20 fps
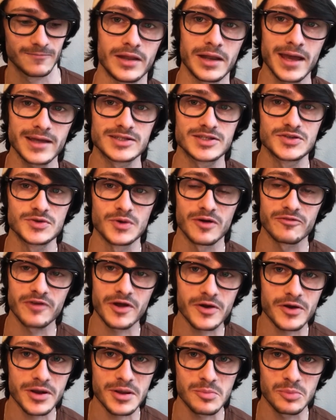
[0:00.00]
The next 2 are
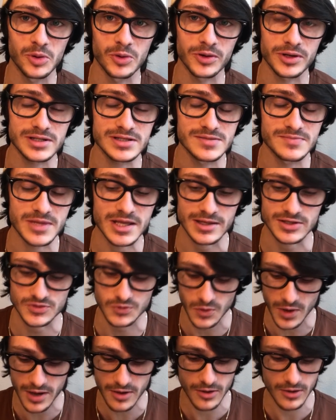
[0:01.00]
very important to me as
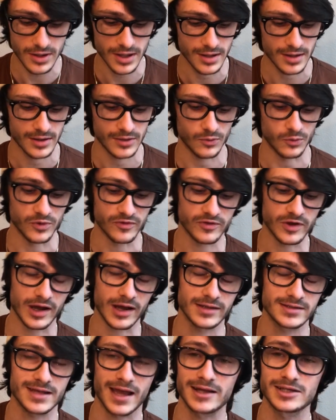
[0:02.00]
well. We've
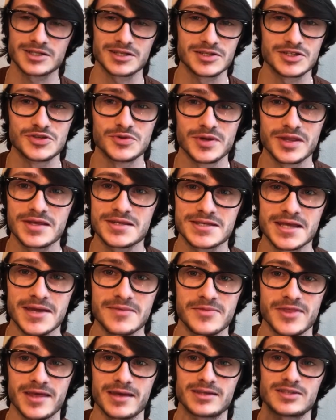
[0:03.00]
got actually 2 of the
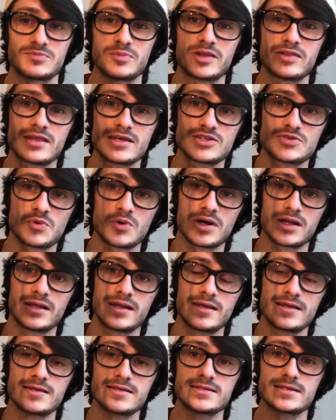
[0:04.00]
same things, but this one
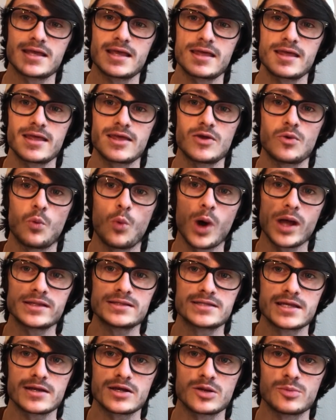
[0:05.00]
is a 1
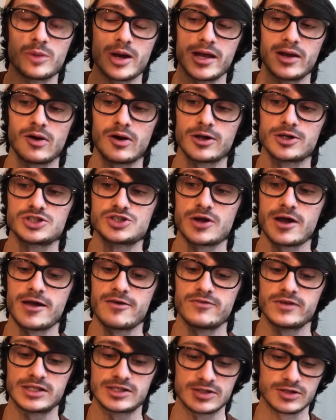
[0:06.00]
terabyte hard
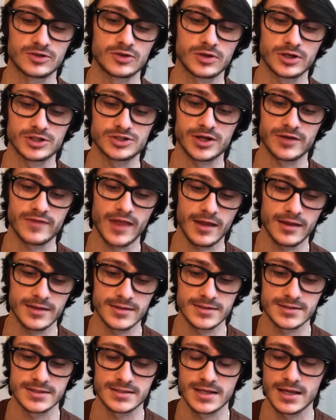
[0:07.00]
drive, external hard drive that
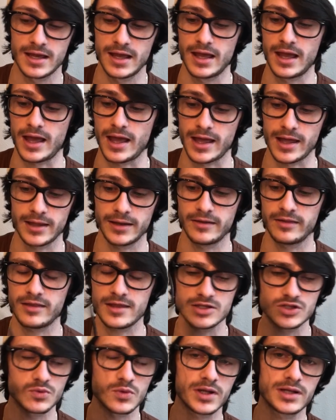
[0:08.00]
is, and
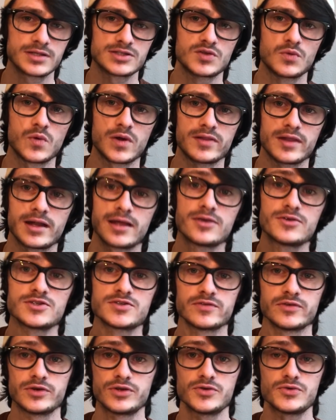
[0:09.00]
this one is the one that I use
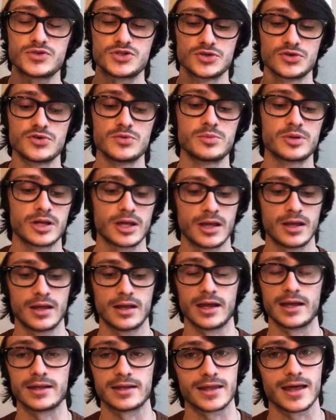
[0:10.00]
for YouTube.
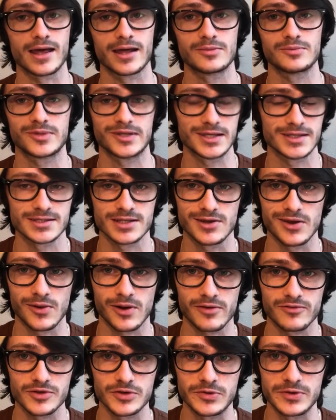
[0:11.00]
And again, because I don't
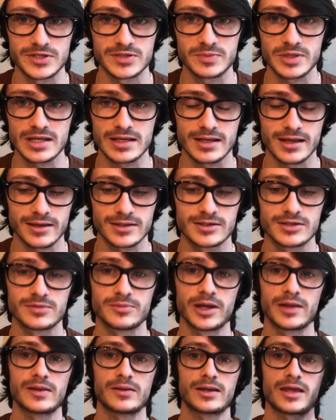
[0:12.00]
have a USB connector to
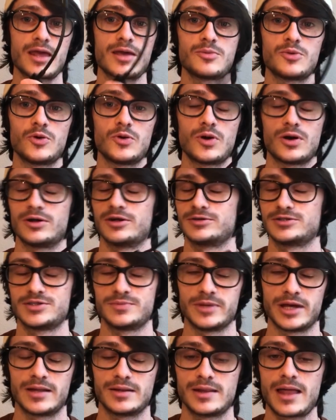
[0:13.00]
my cable, or to
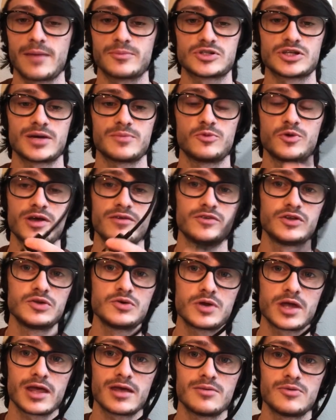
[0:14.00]
my laptop, we have a
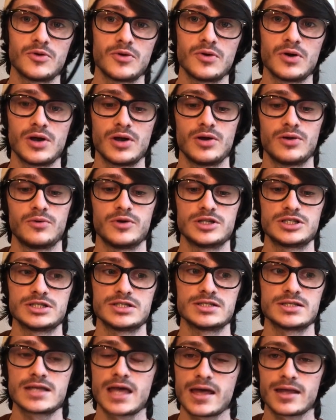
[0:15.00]
new cable, which
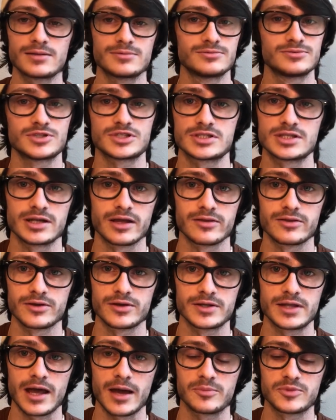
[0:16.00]
is again, just another
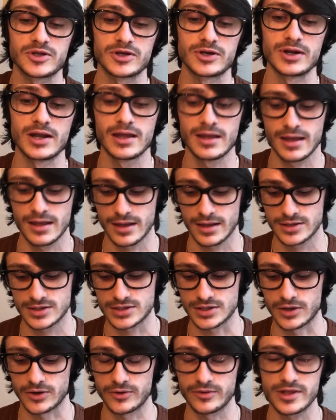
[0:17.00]
adapter.
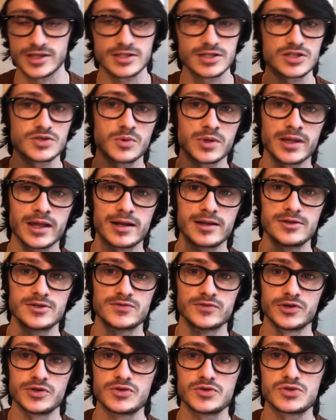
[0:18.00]
So this is the one that I use
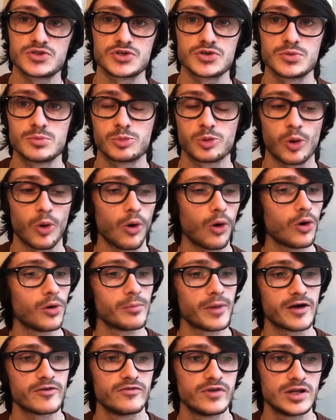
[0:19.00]
for YouTube. All
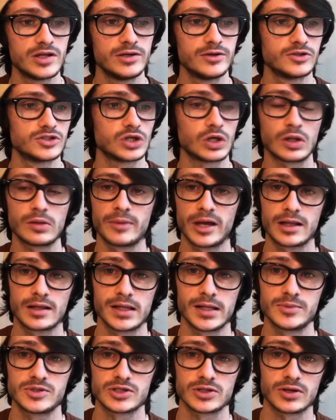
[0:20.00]
my videos, all my
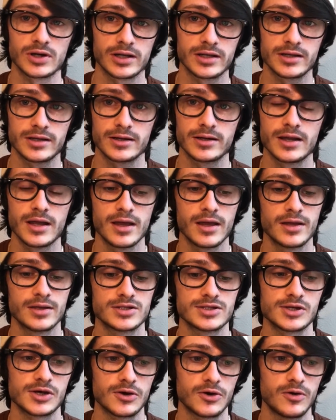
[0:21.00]
clips are on here.
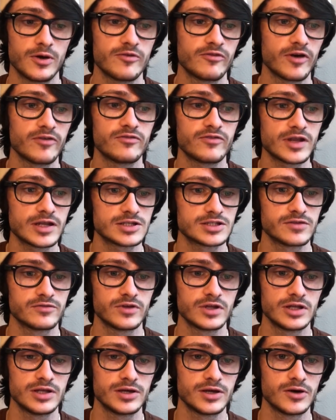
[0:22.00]
So if I finish a
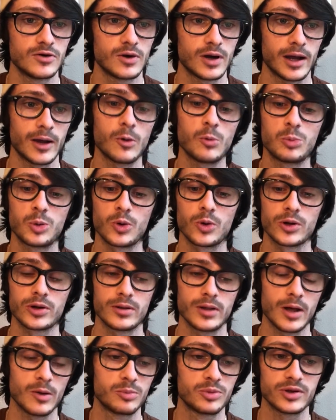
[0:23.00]
video, I'll
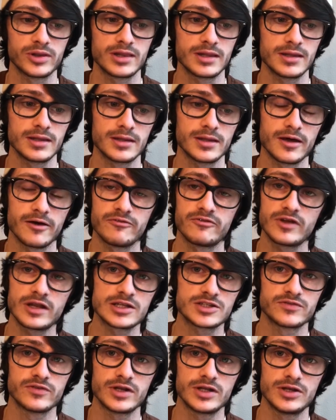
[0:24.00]
put the
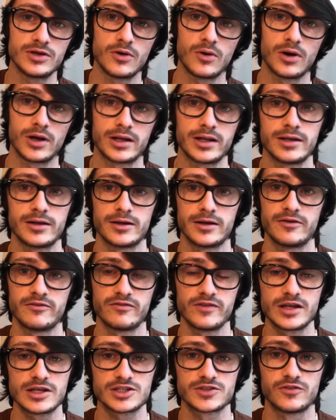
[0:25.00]
finished video on here in a
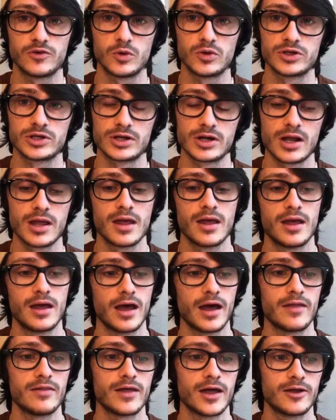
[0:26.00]
finished folder.
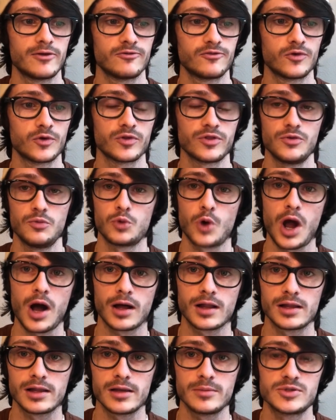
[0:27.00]
And then for the raw
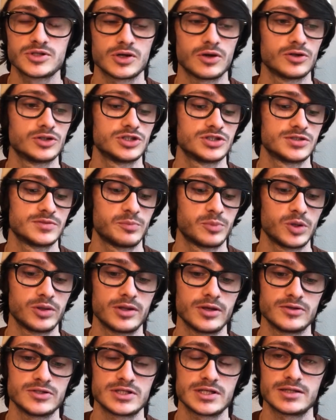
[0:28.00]
clips, I'll just put
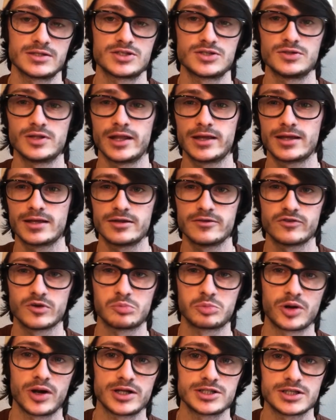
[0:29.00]
those into like a
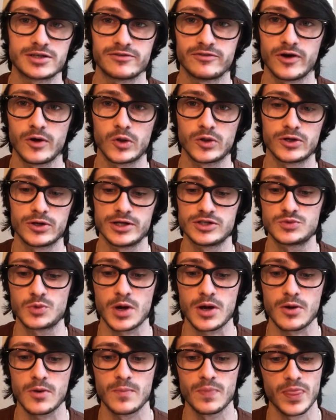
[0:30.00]
different project folder as
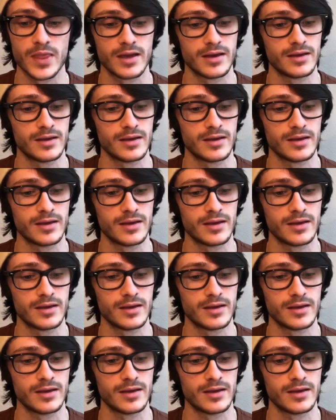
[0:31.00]
well.